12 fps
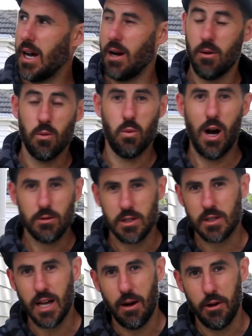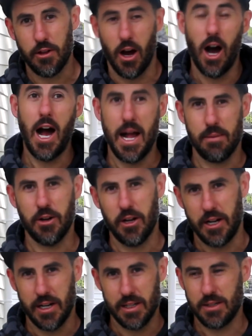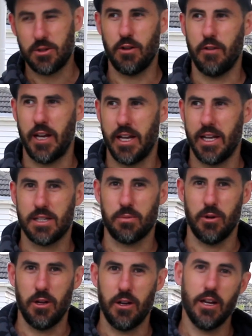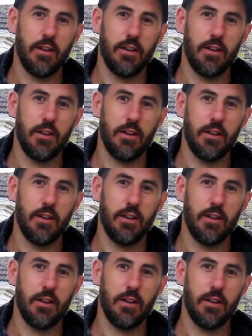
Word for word: Well, to start with, I am not a surveying expert,